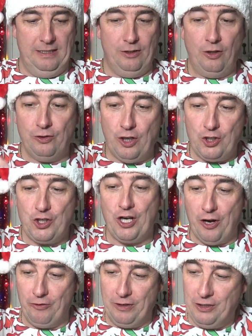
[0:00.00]
Not Dutch
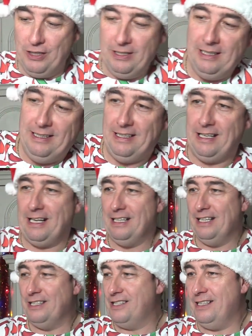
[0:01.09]
courage, like I
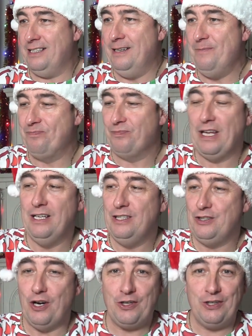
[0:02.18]
nearly said.
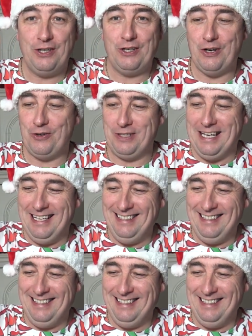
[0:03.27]
Duck curry.